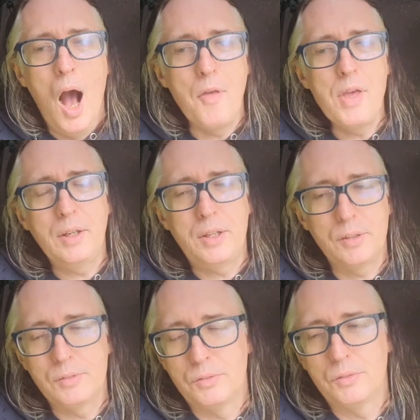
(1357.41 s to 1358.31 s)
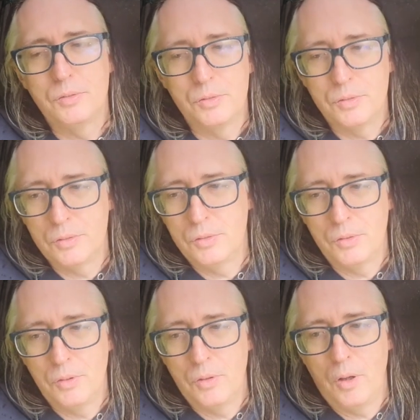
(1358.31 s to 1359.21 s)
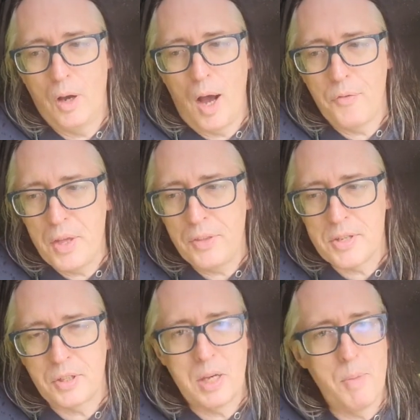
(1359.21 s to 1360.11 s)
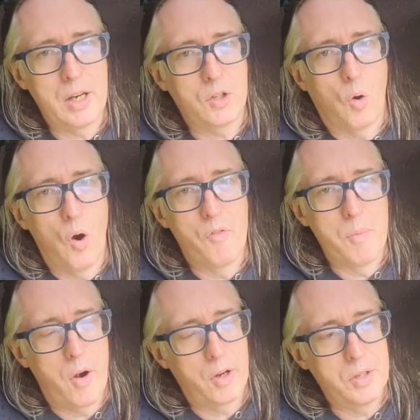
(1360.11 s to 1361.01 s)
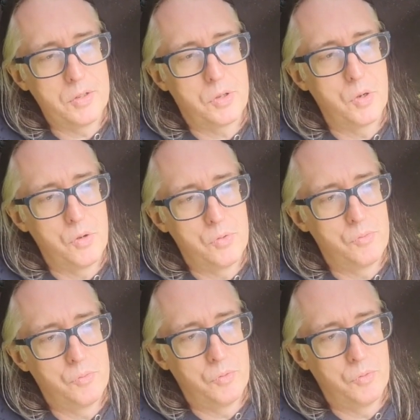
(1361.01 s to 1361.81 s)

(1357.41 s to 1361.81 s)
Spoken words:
think there's a committed core of Americans who